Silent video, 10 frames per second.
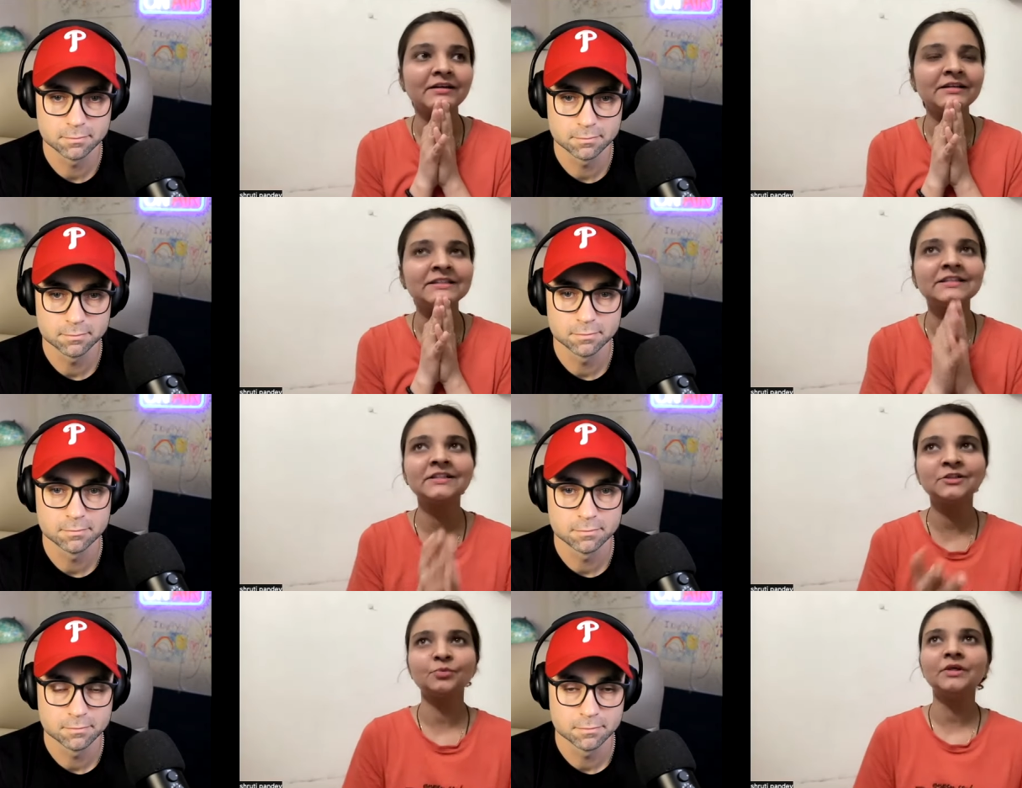Speaker 1: it's
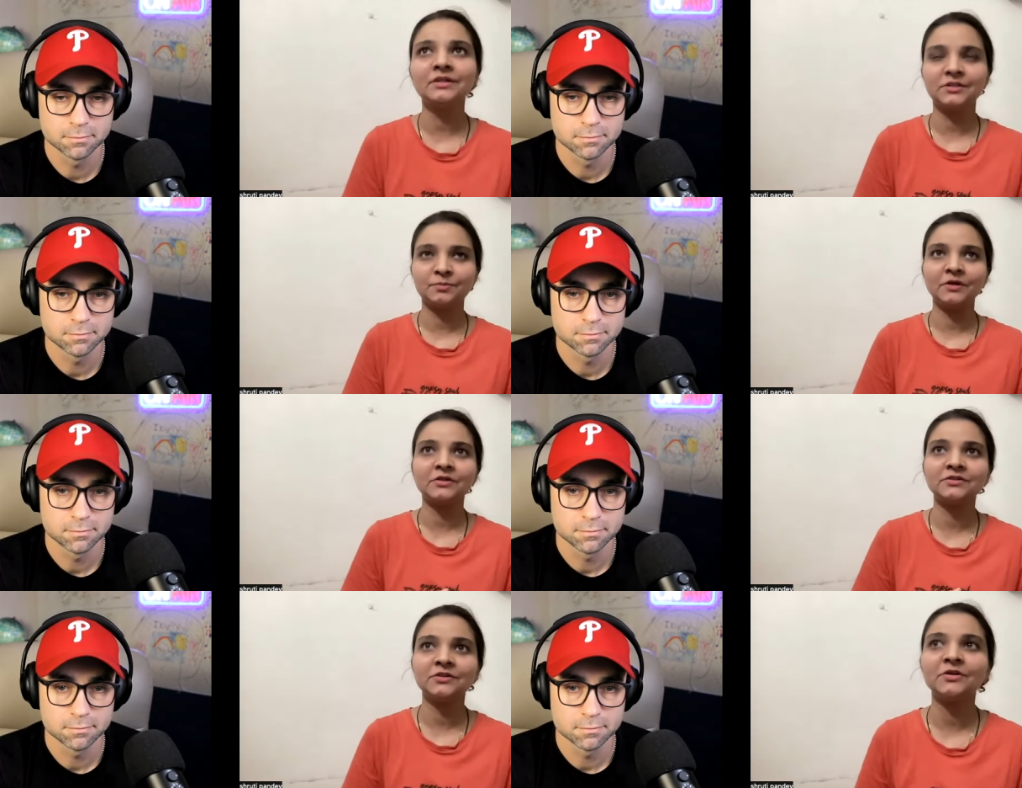it's weird
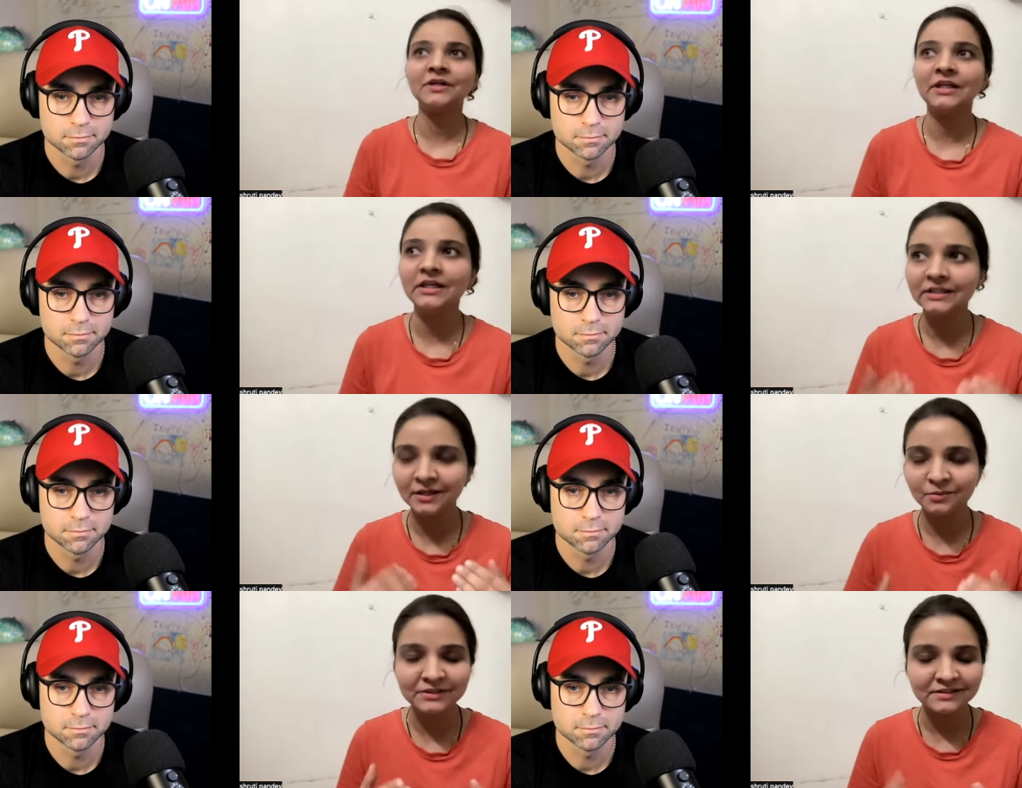because you know in
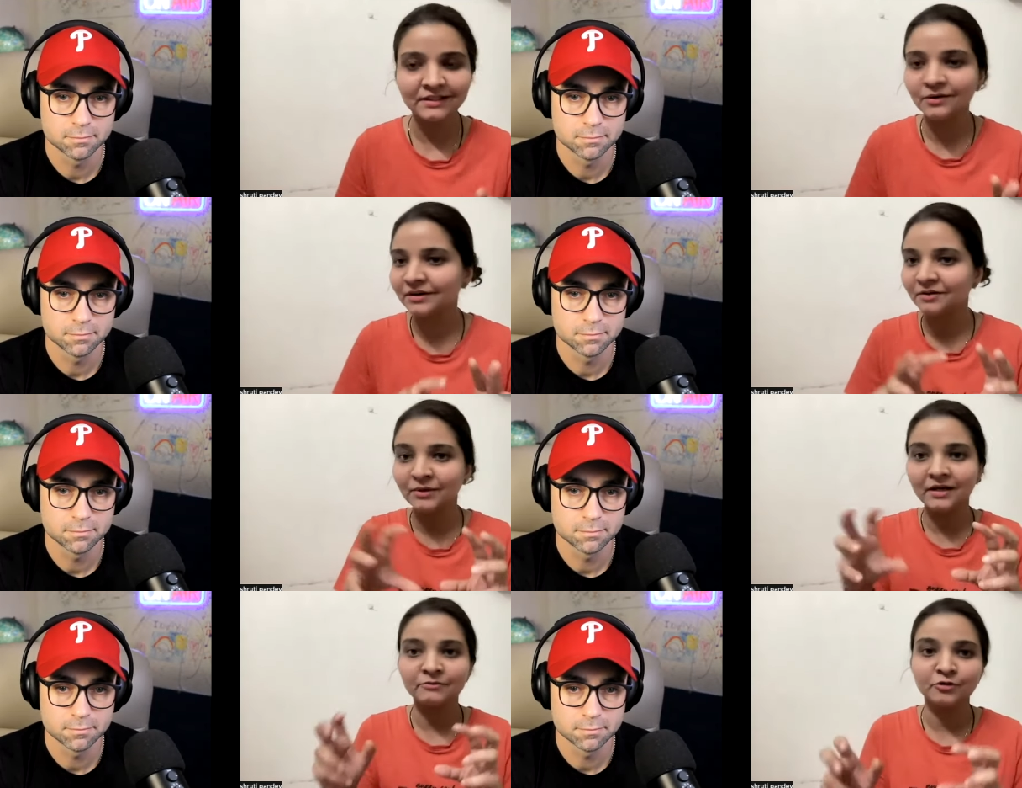india we see okay
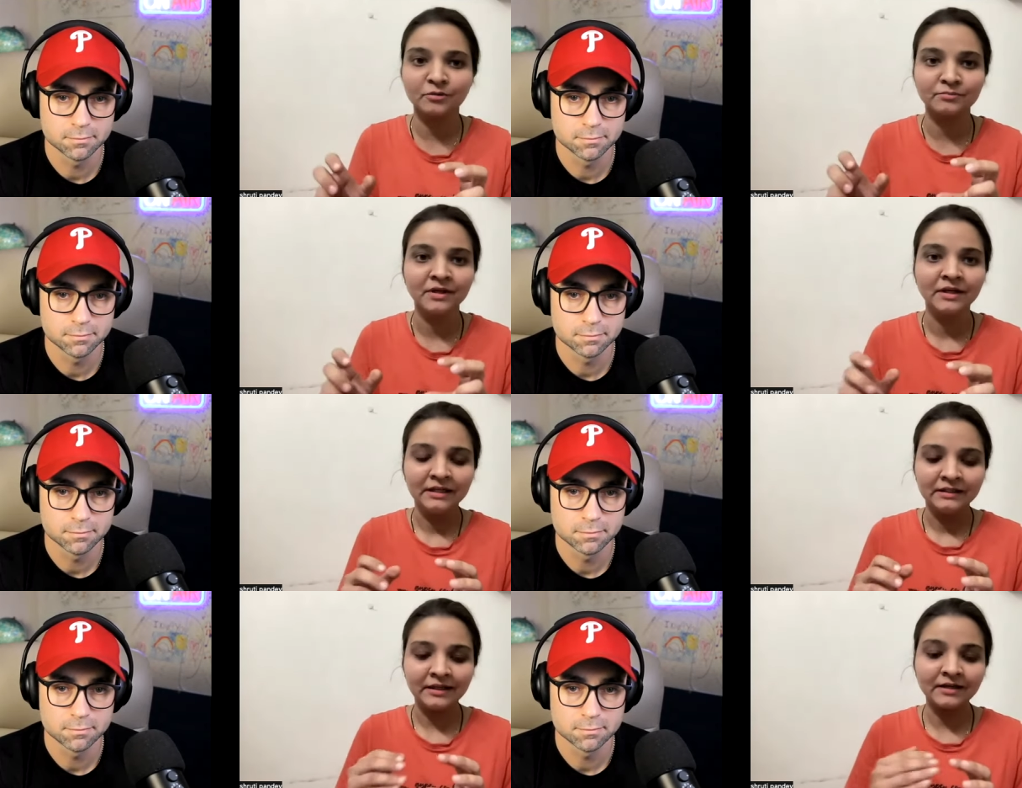we come from
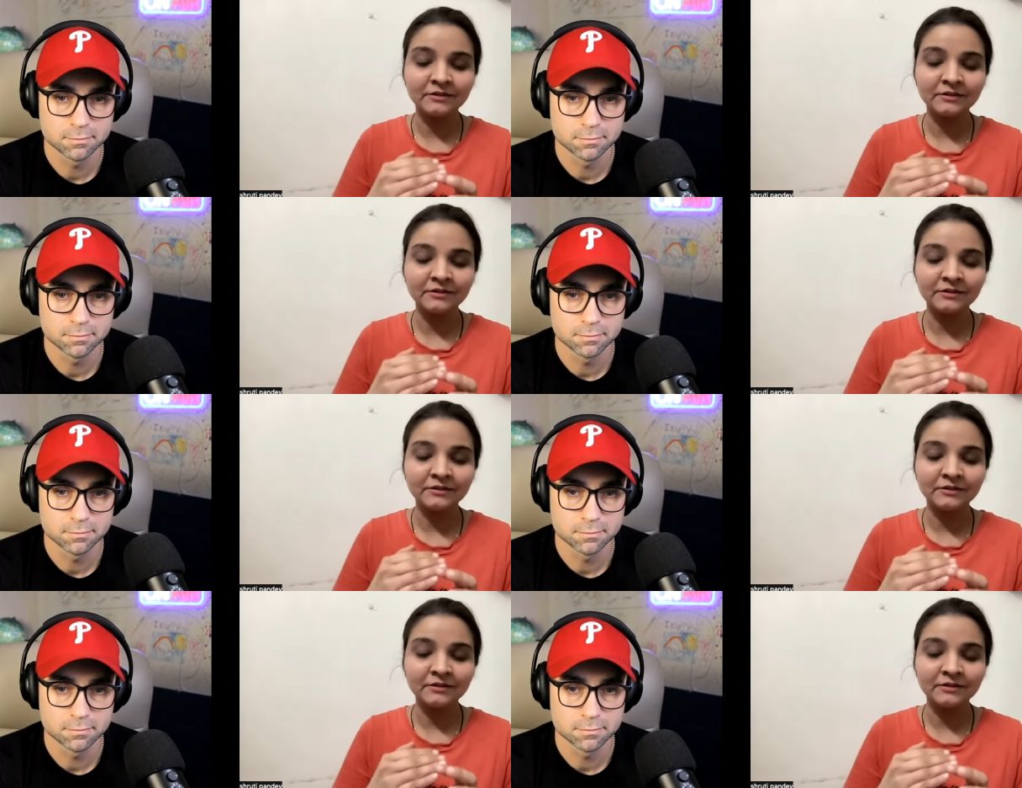there are